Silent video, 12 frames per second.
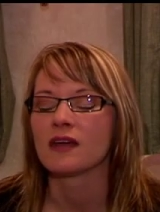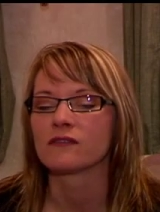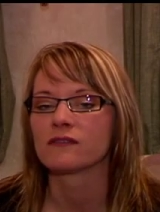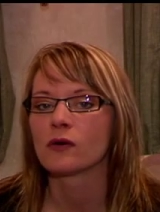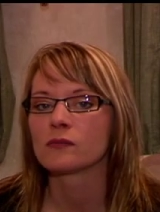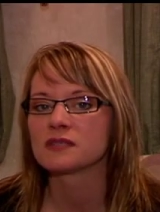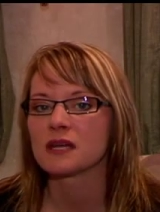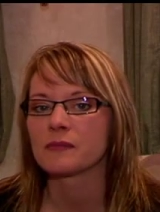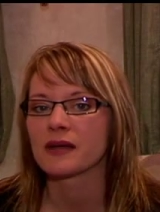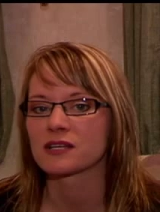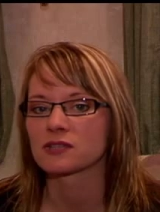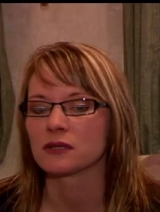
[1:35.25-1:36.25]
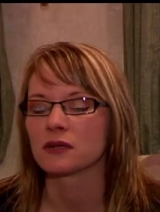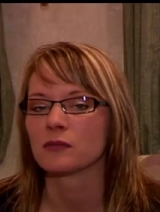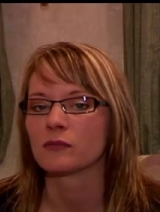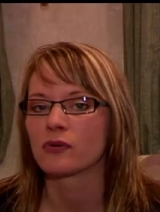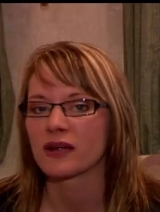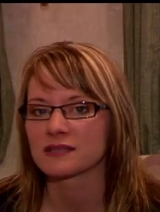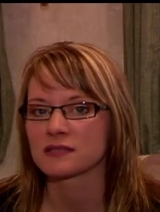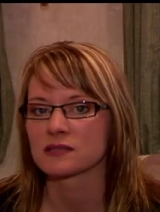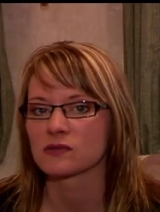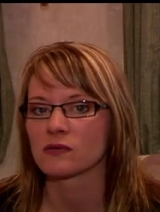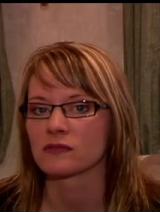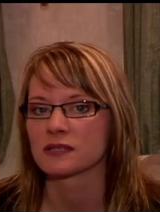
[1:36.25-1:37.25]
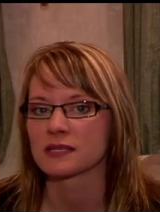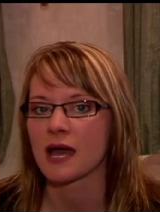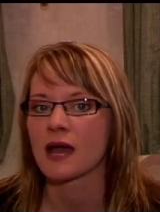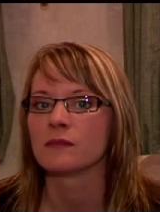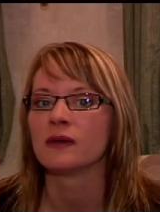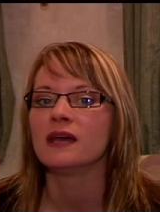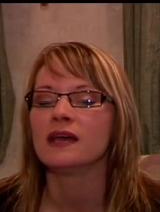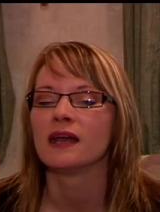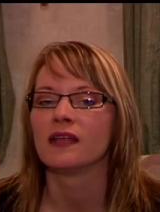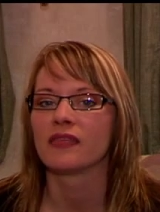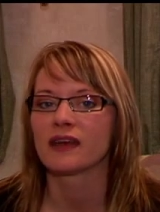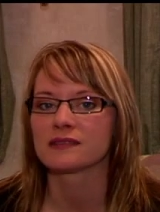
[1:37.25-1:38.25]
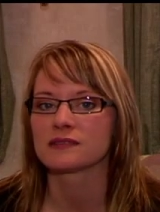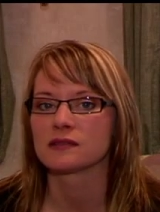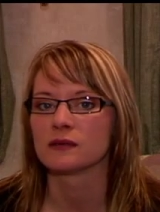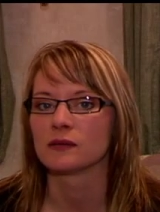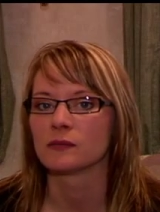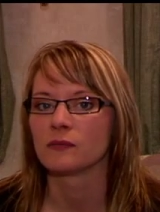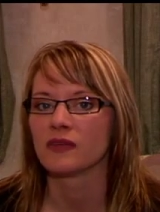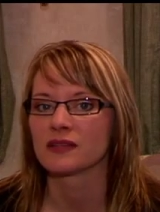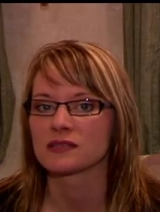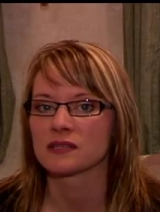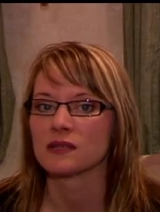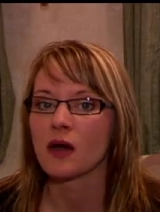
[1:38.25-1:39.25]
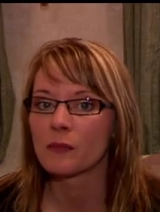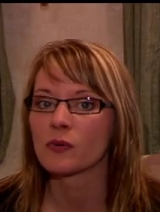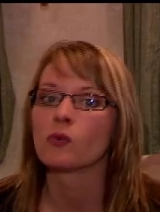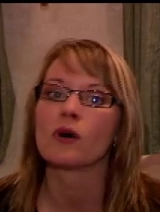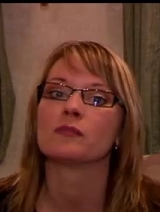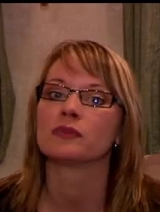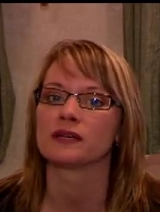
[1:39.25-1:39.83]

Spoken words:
And foam tape actually compresses over time, and that's the number one